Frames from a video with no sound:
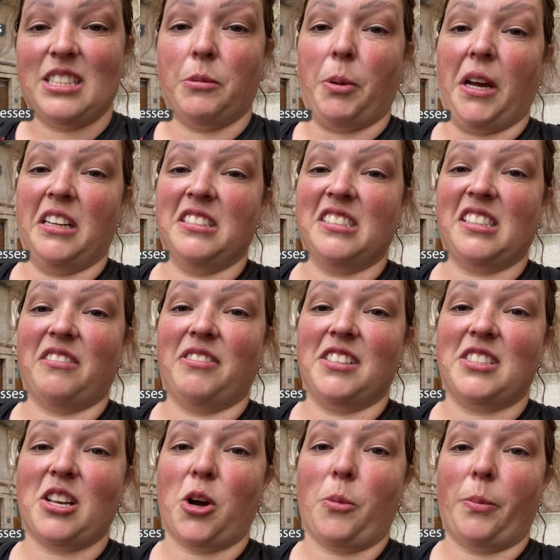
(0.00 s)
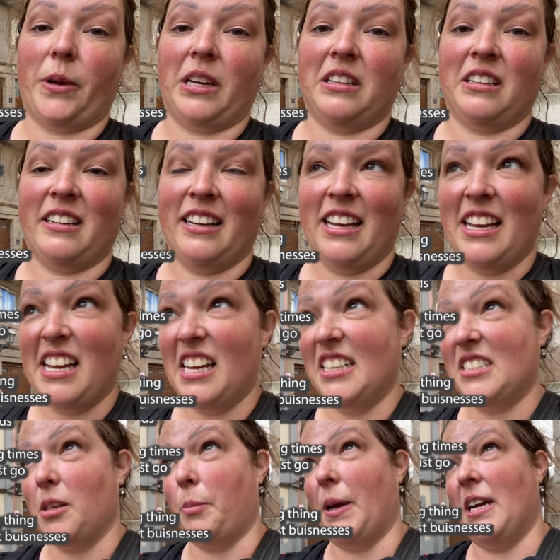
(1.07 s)
depends if it's open, it
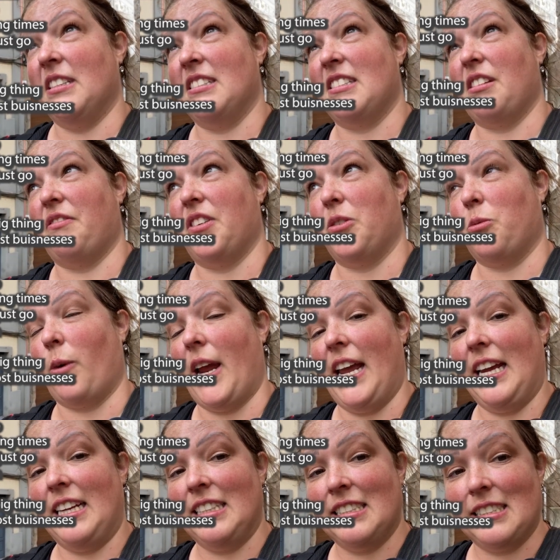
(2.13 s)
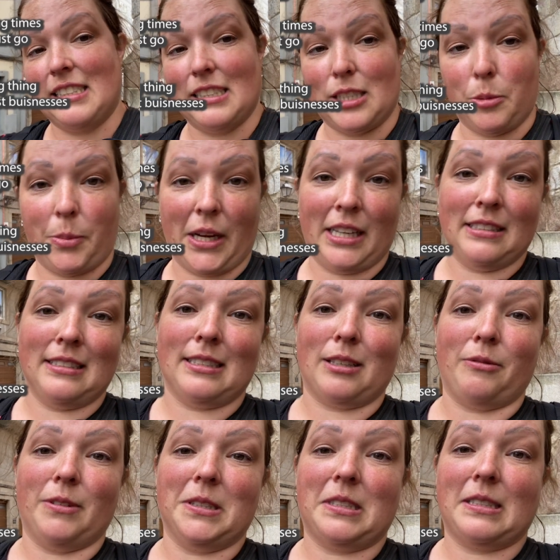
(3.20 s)
depends if it rains, it depends
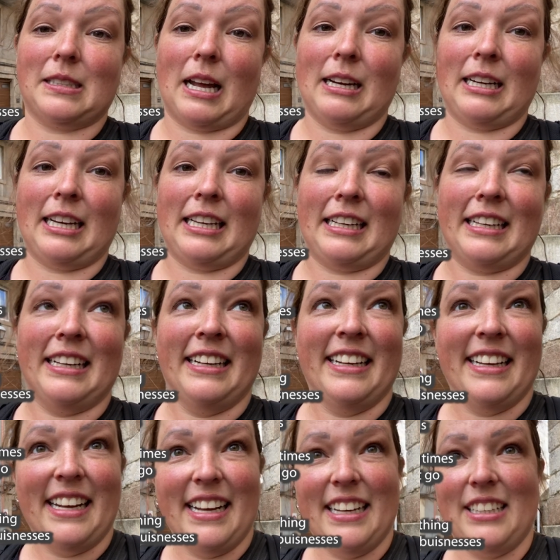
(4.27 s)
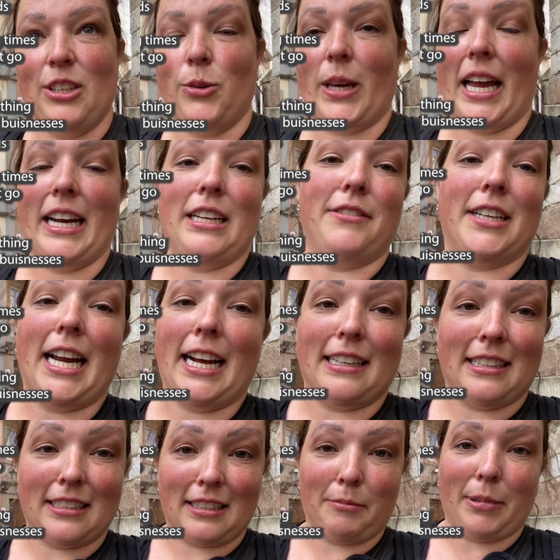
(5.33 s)
if it's sunny. You can't even
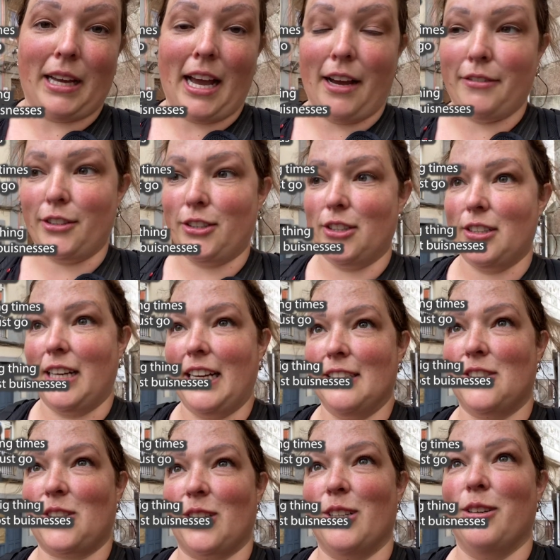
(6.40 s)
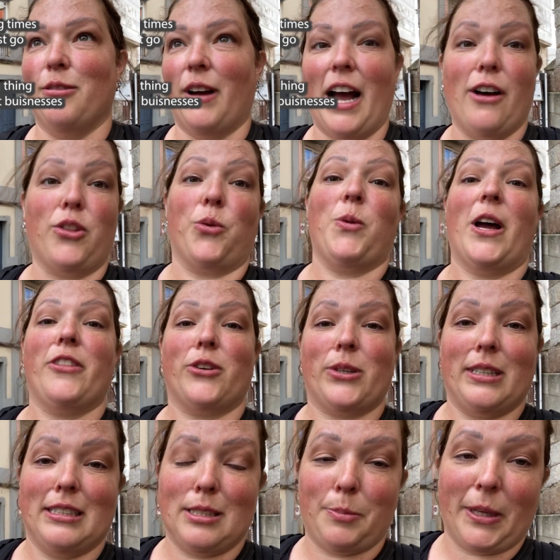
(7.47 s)
have a good answer of how the weather
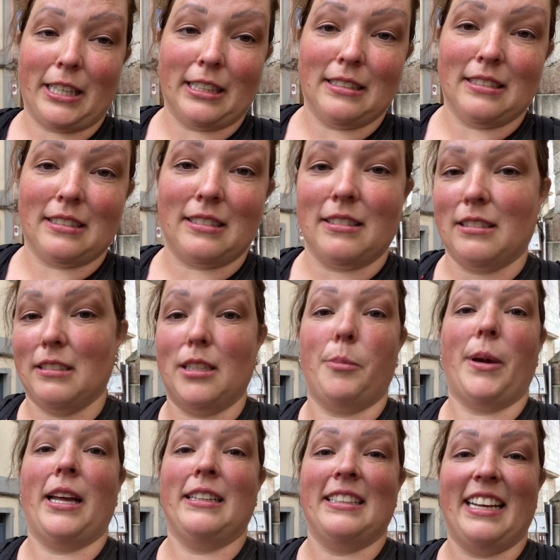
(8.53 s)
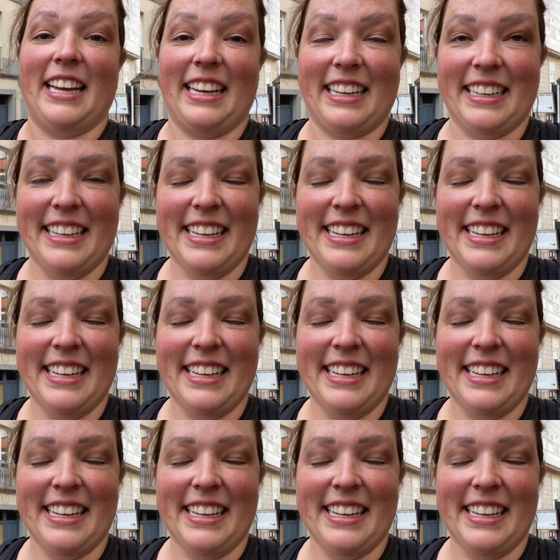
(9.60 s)
is because depende.